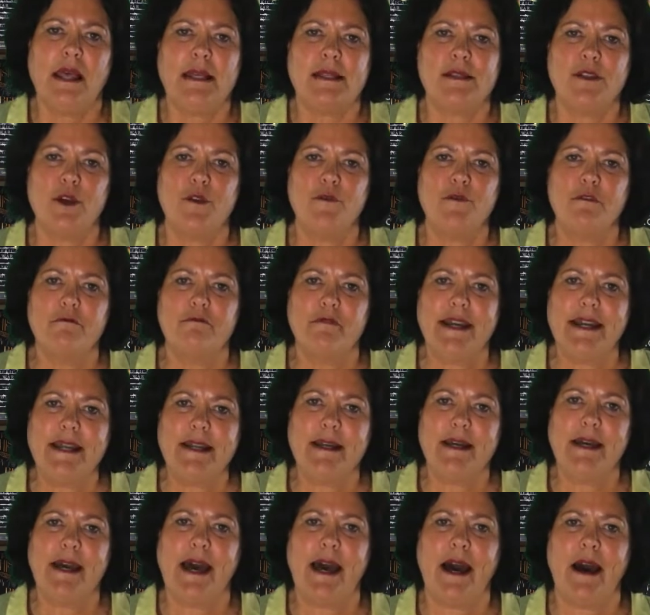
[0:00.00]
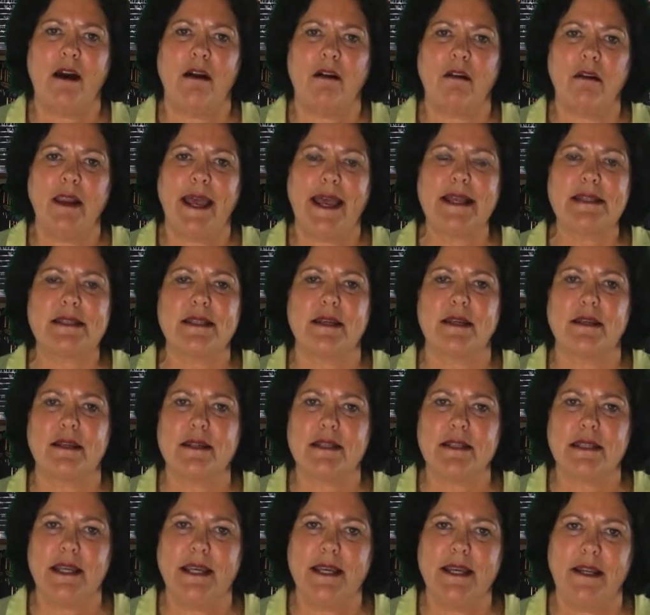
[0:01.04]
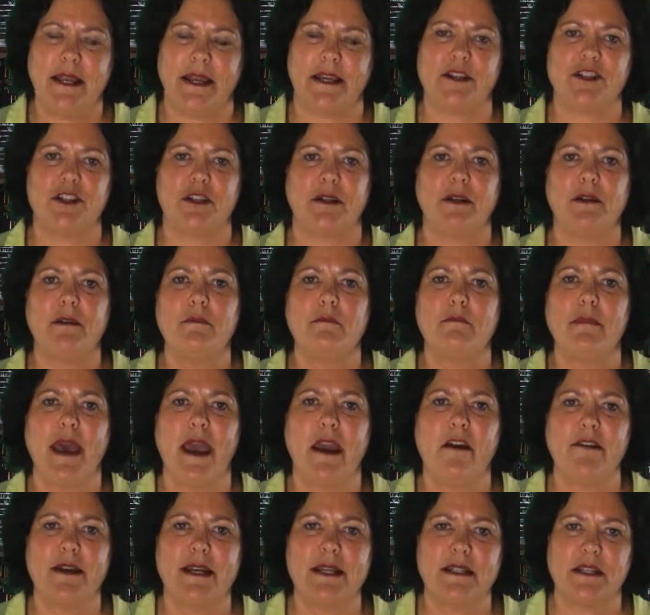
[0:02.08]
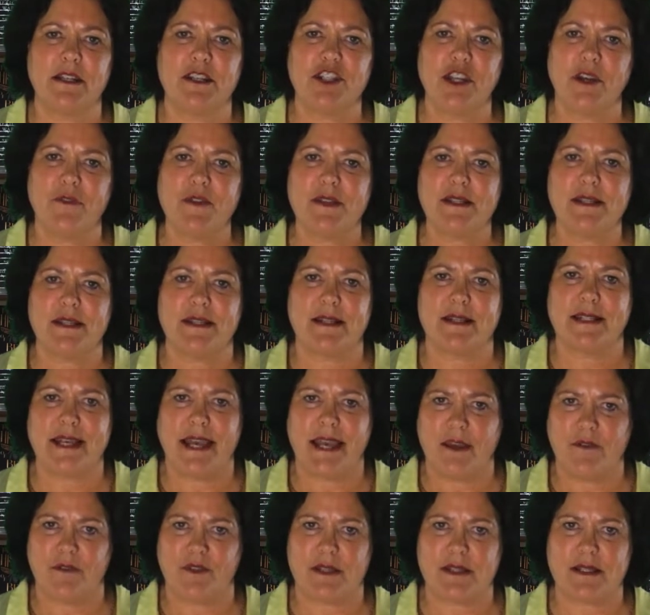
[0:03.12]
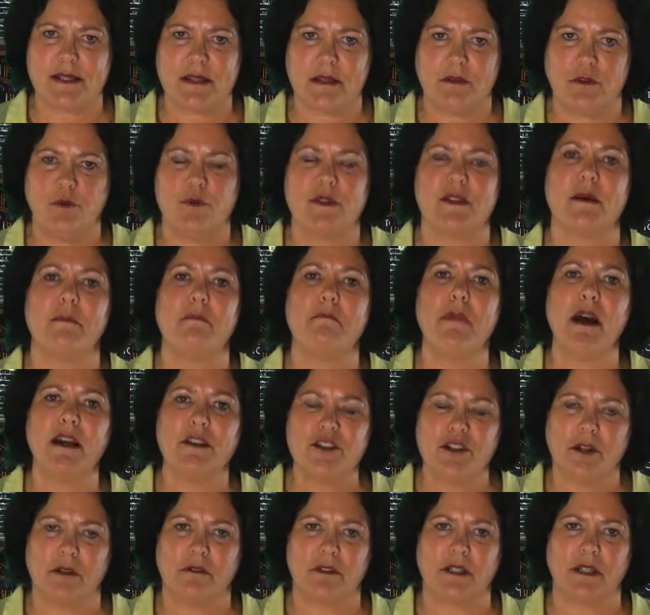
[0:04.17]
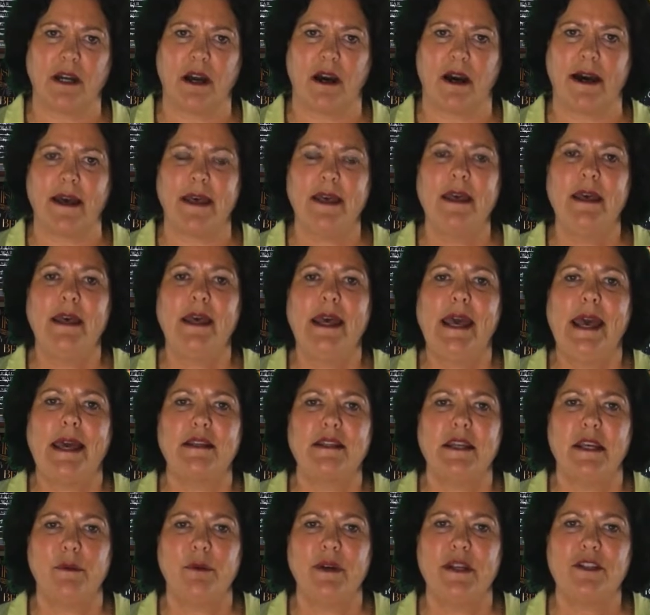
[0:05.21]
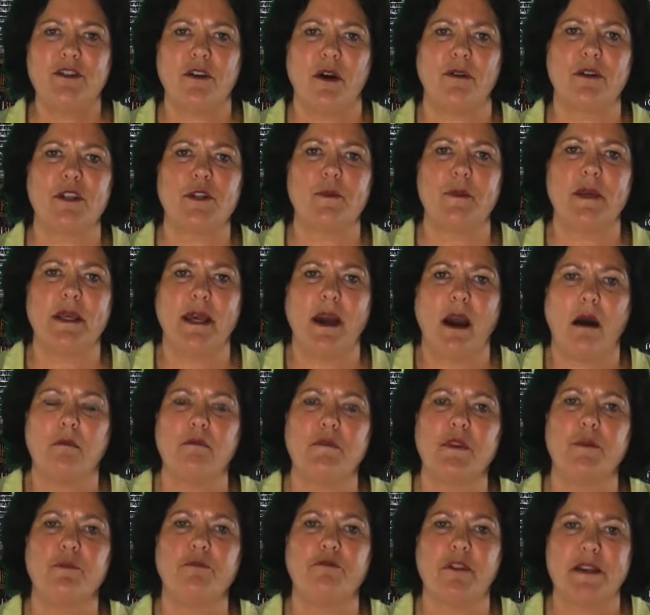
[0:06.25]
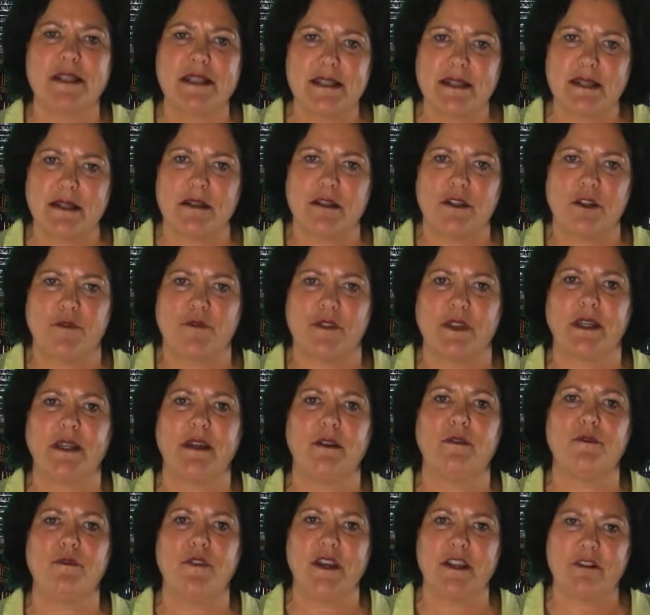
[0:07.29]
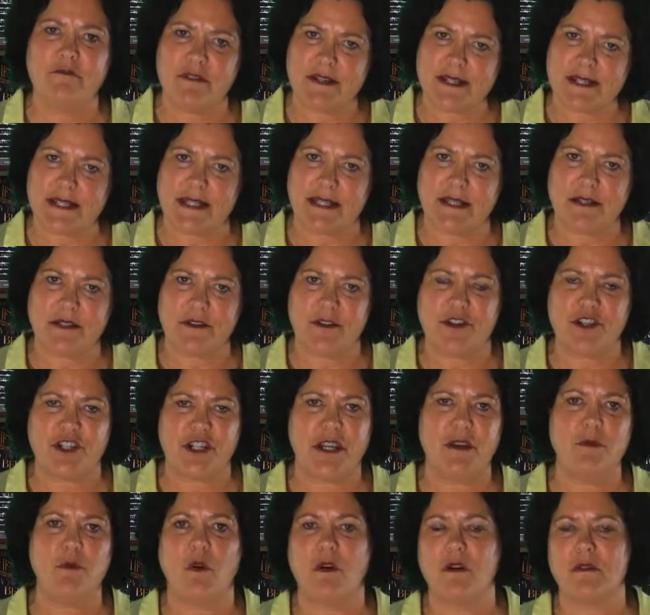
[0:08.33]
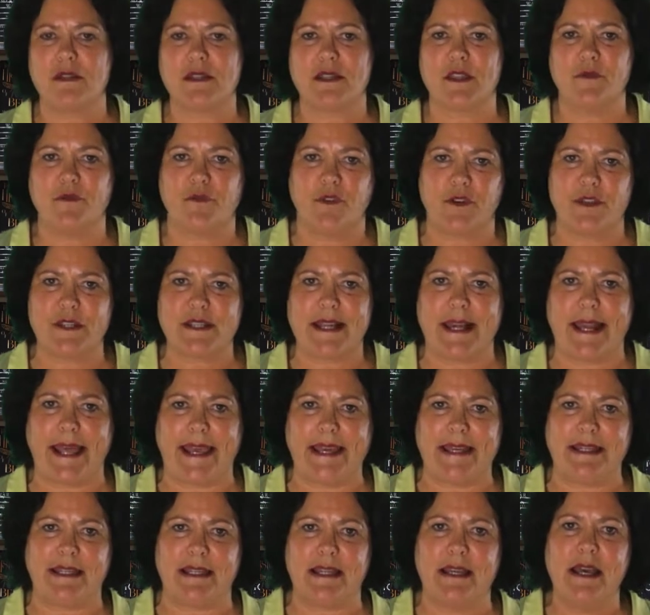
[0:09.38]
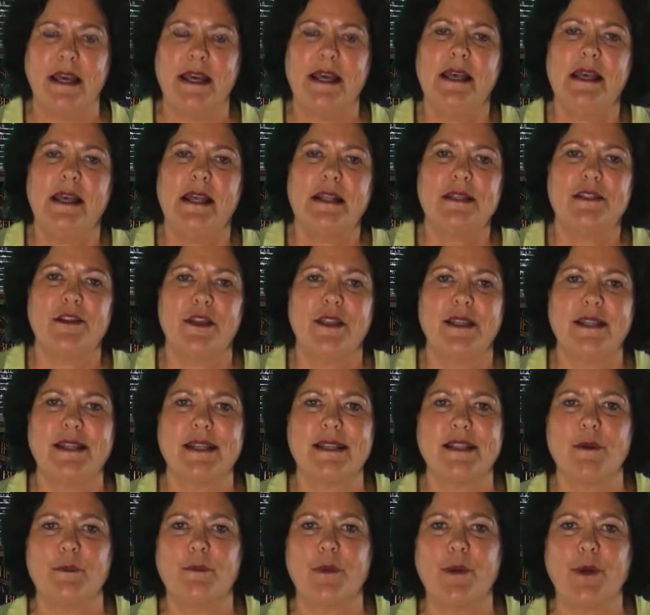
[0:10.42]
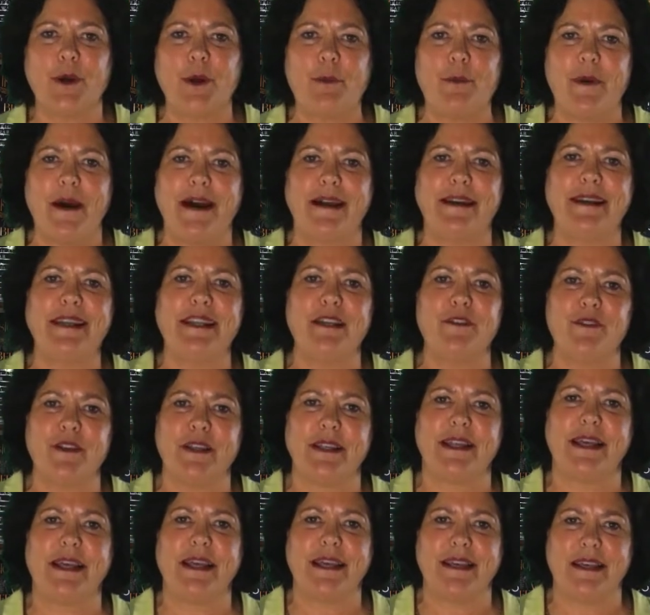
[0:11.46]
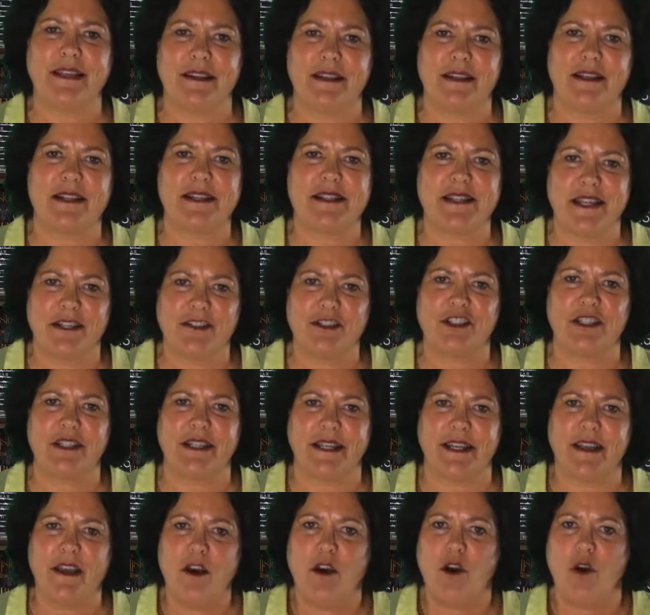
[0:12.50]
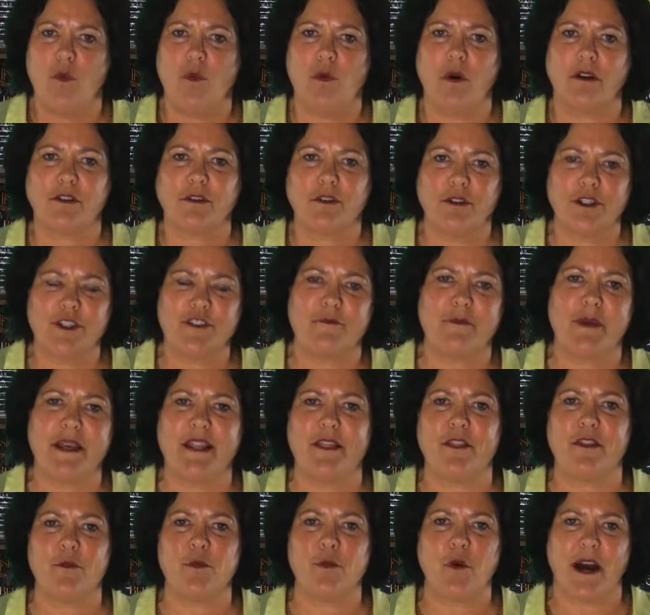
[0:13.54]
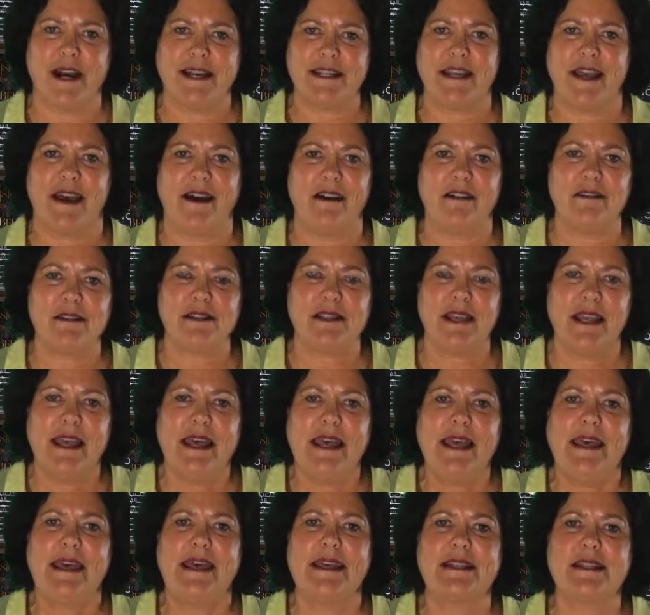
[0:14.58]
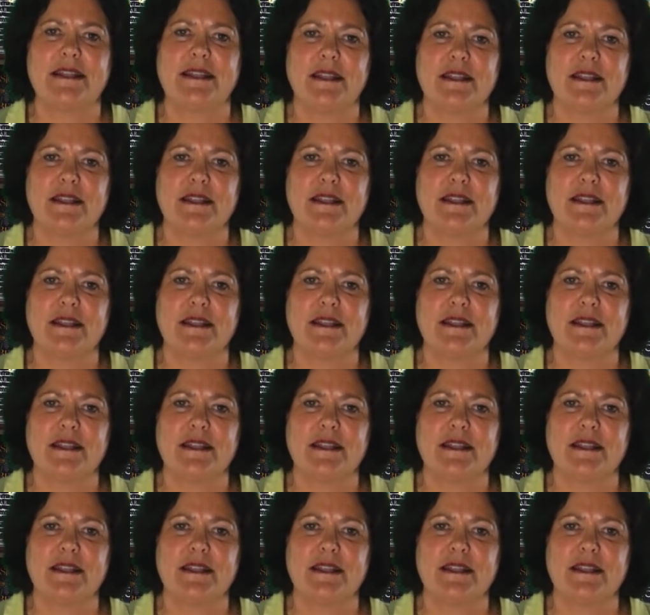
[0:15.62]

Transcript: So Varina Howell, as a teenager, married Jefferson Davis, who was a much older guy, and he went on to become the president of the Confederacy, so she was the first lady. So, this is a book about living in essentially what could have been the White House. It's